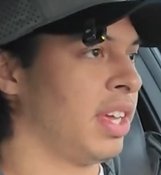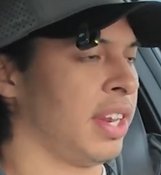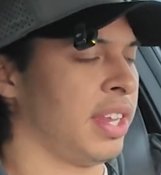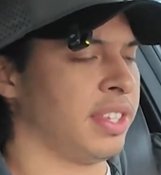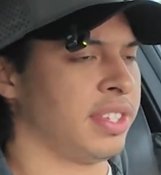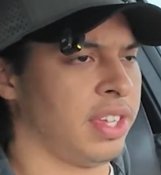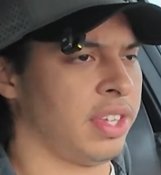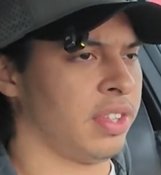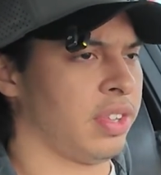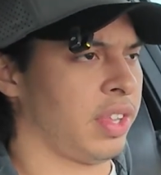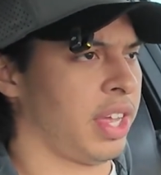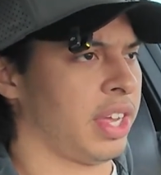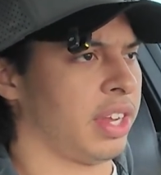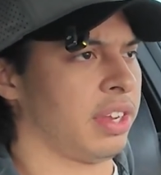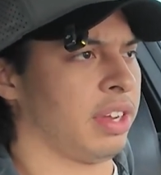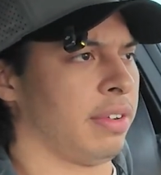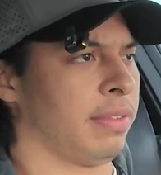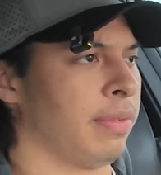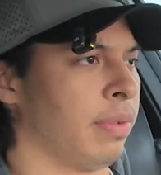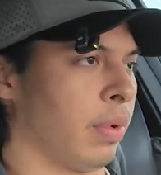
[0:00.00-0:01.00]
And it's either like
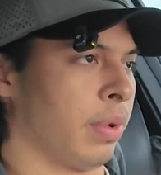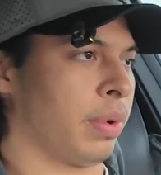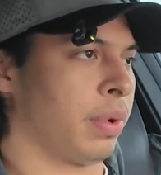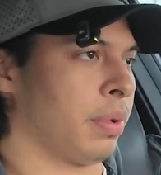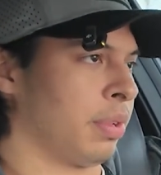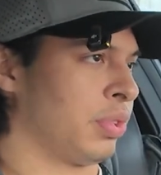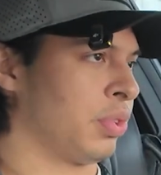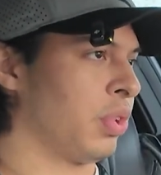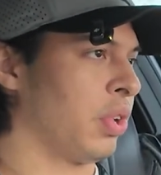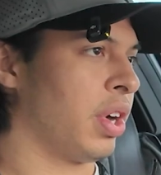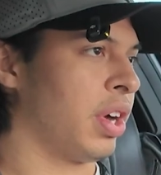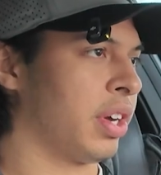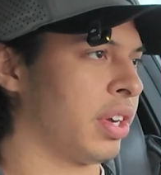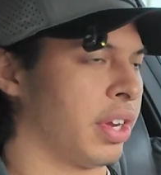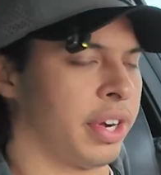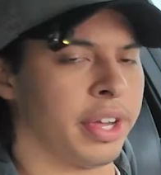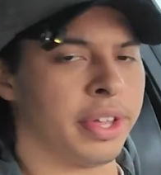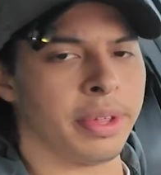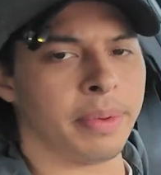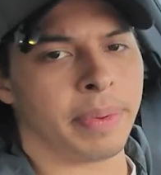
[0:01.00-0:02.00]
a four-door truck,
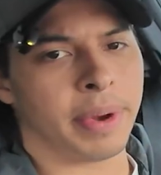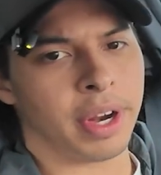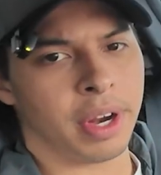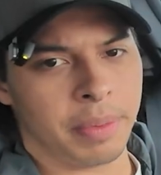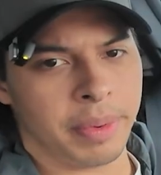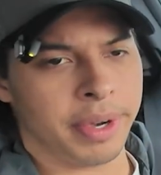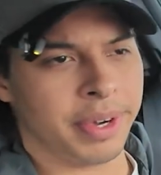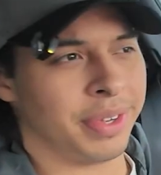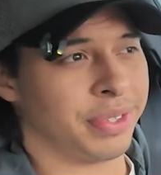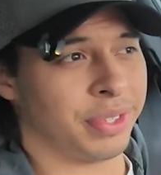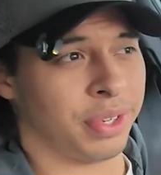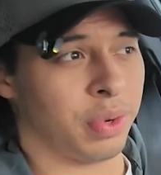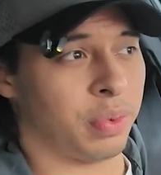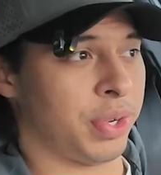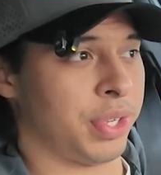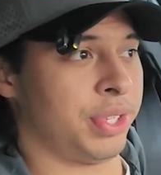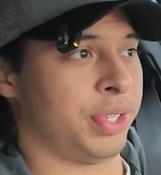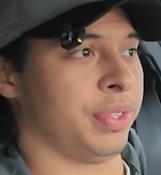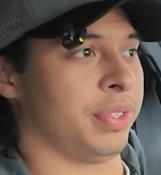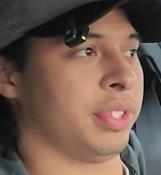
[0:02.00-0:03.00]
another pair of windows, or a
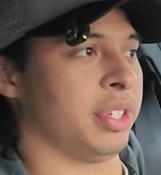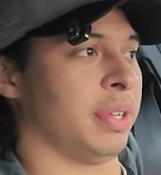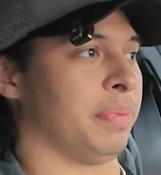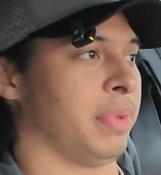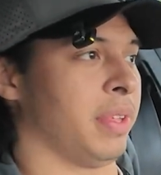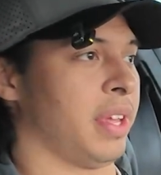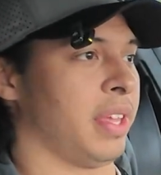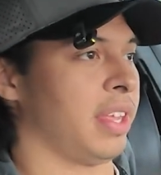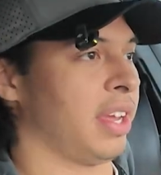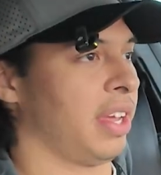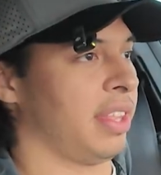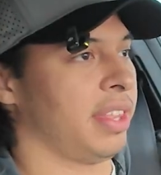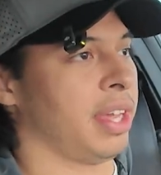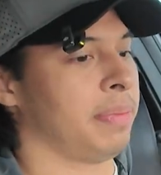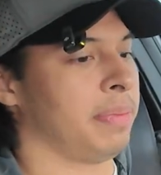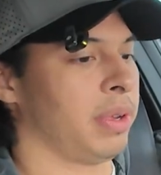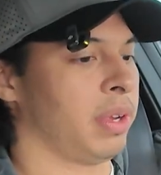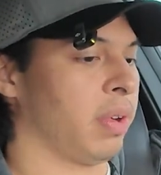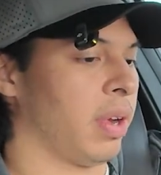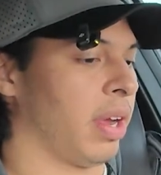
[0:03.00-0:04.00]
windshield, something like that.
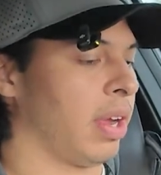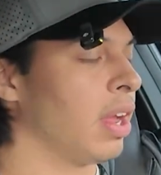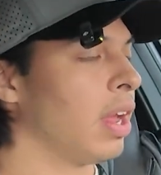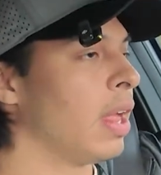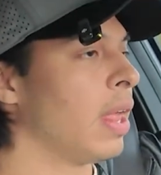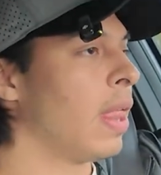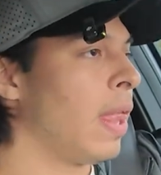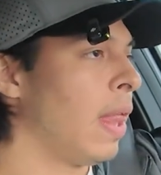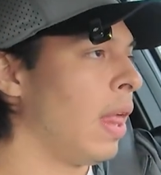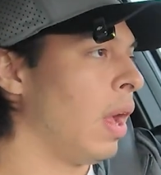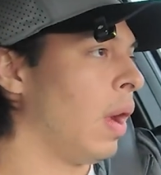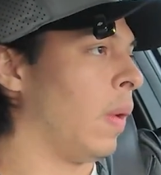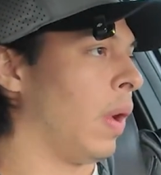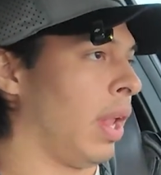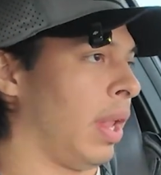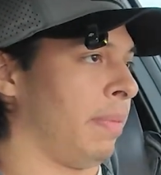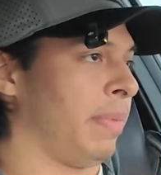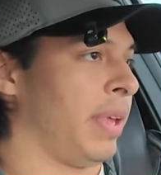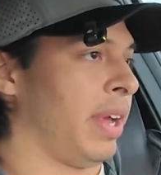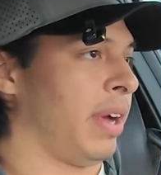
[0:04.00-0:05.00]
That'd be great
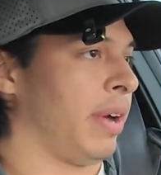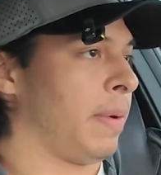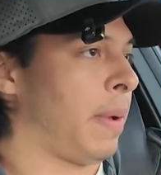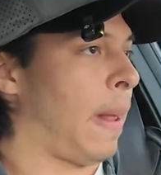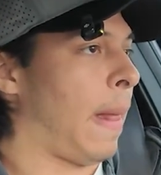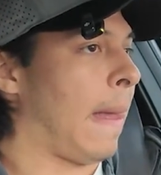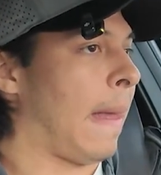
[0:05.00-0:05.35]
while I'm there.